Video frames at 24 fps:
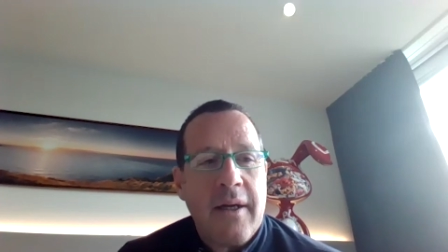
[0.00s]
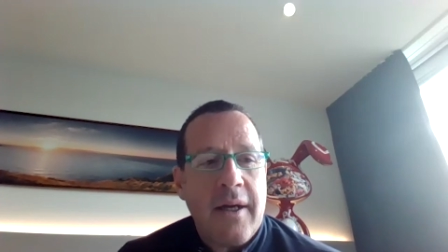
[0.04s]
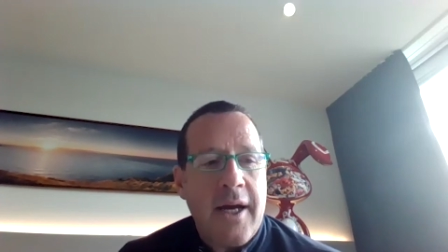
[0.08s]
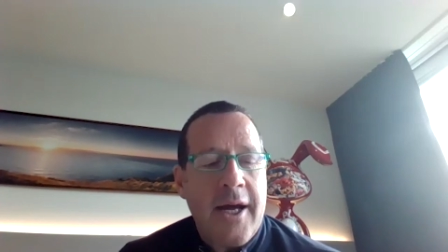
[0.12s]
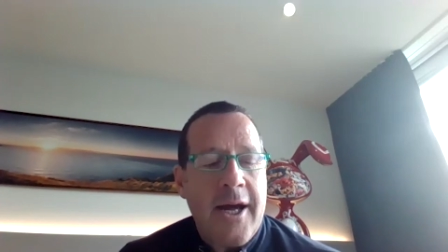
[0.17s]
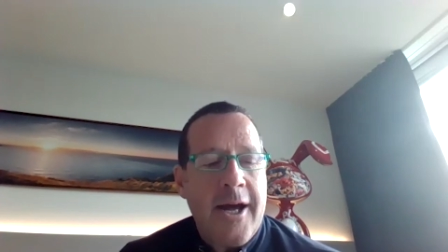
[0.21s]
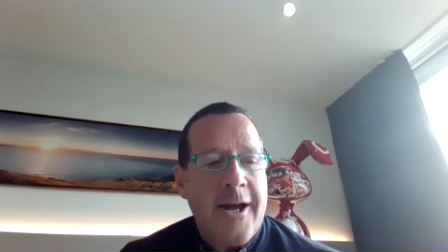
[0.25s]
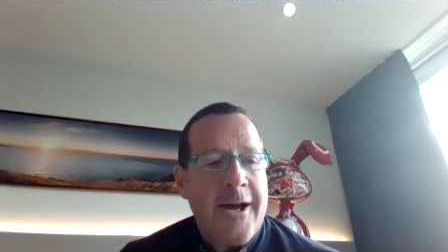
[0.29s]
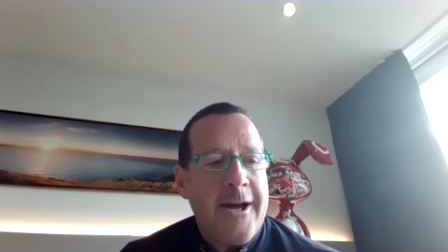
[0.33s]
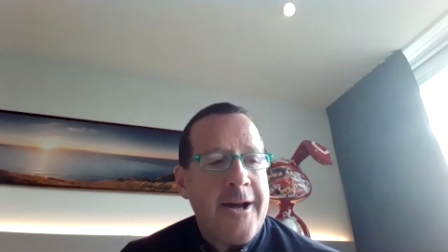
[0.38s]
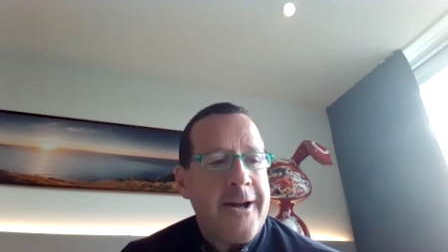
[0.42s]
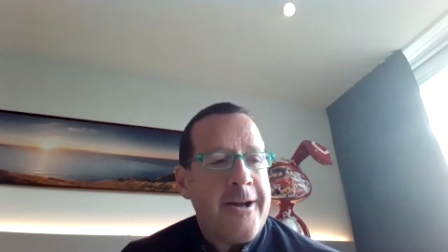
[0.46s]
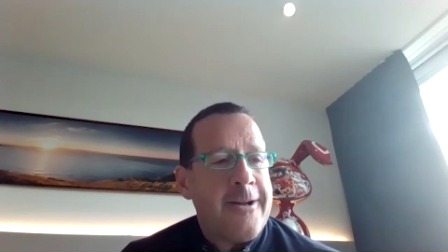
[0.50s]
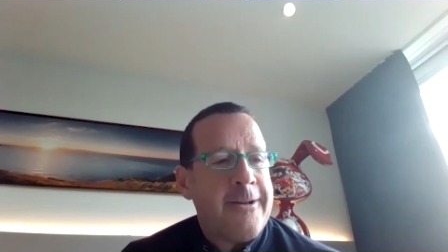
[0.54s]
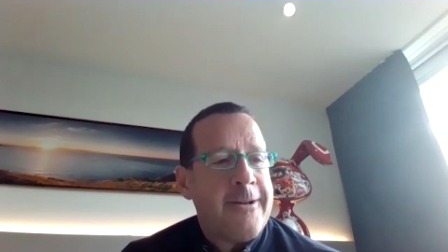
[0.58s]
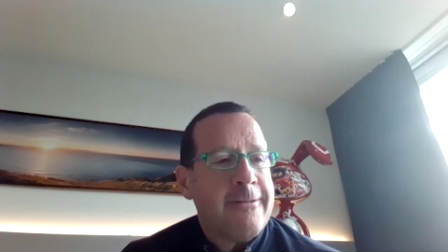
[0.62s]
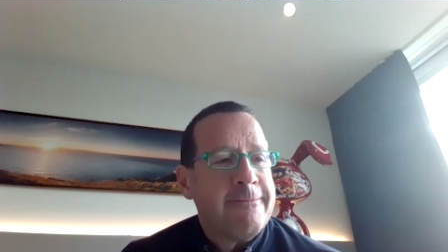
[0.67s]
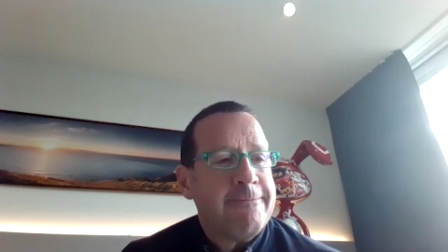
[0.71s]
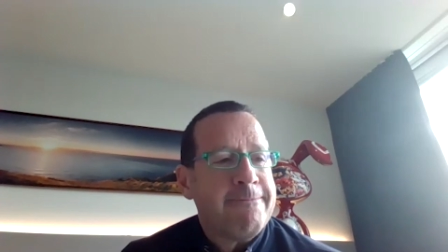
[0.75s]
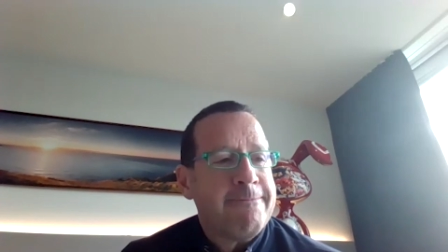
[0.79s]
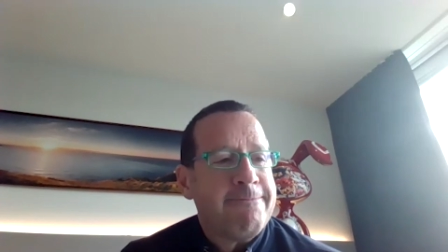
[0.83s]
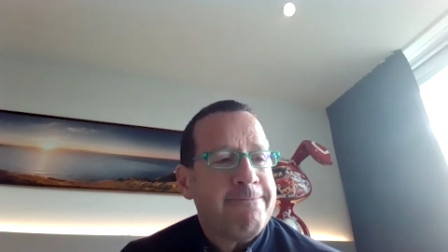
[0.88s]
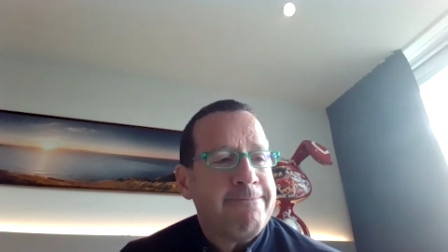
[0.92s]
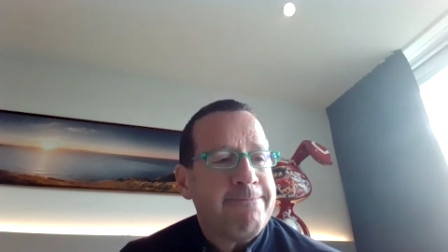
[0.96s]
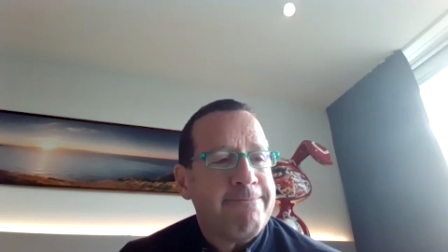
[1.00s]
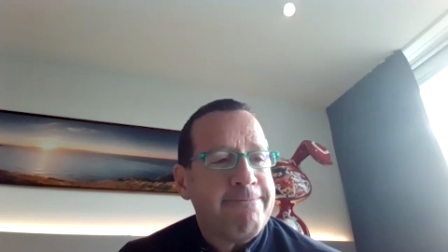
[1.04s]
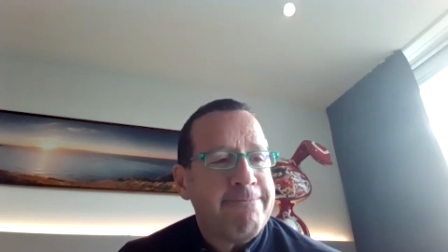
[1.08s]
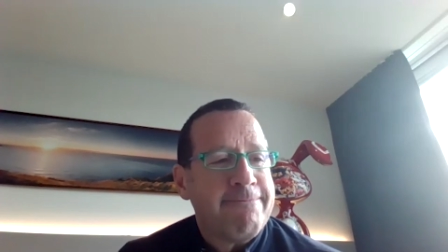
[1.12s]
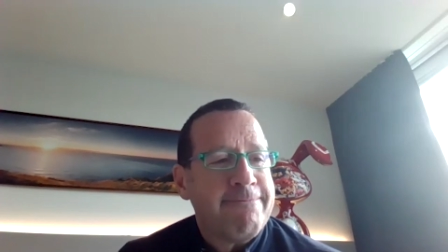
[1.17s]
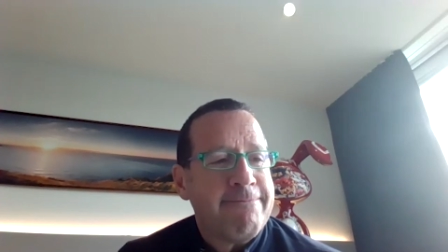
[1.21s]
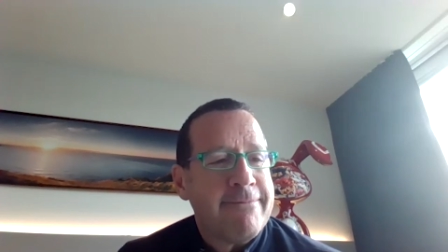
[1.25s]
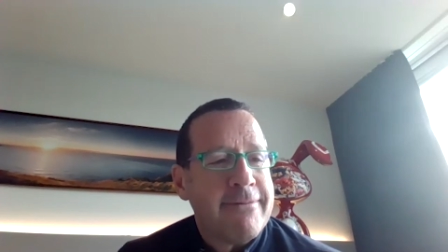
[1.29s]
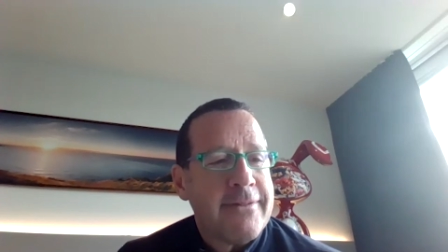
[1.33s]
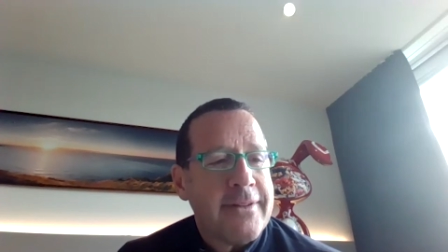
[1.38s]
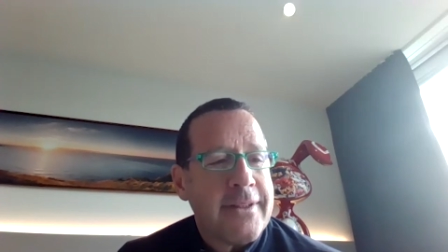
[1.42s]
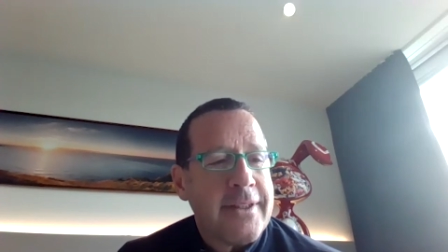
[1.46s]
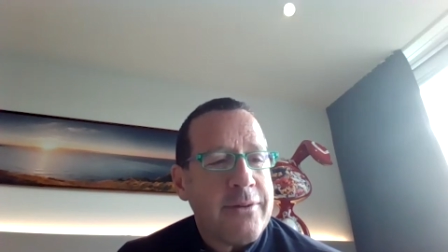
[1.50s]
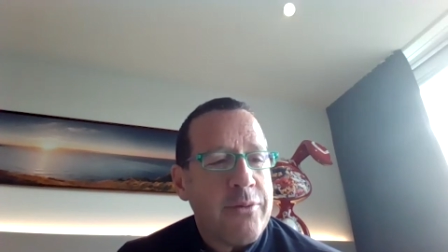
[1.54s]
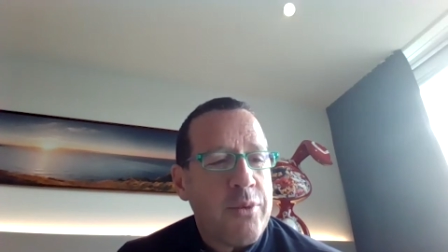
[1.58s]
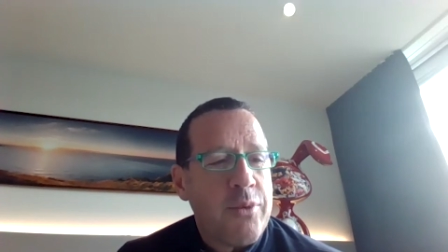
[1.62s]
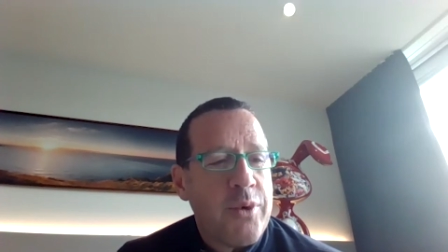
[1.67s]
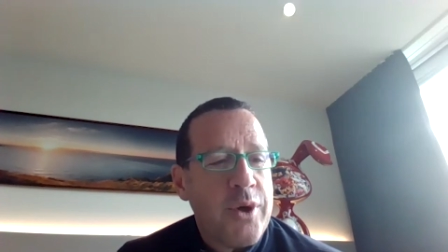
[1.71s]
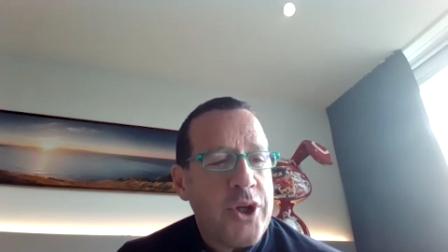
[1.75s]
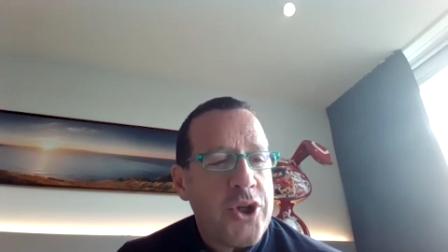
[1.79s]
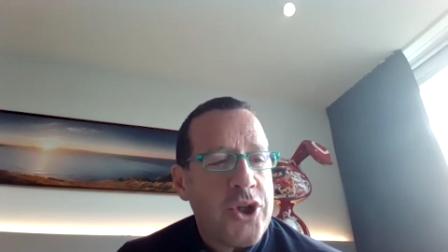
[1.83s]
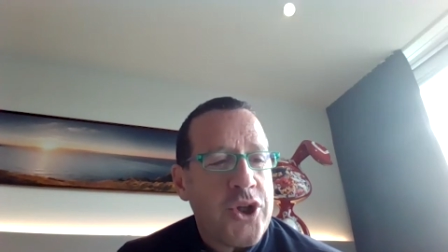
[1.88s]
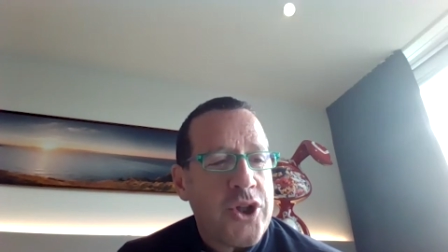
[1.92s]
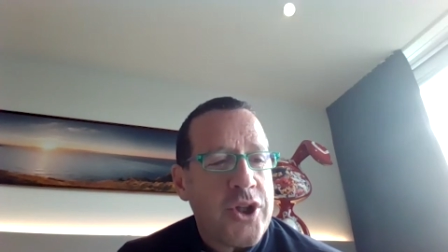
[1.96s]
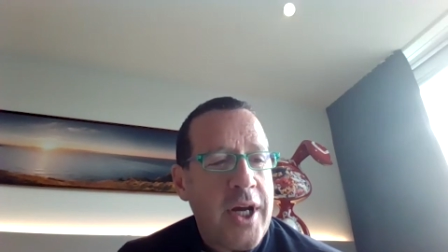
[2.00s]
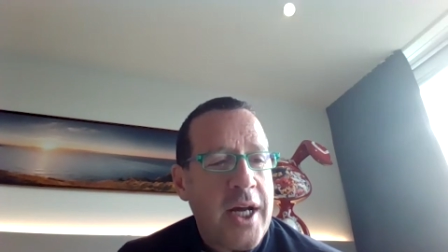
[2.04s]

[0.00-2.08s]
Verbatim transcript: uh, which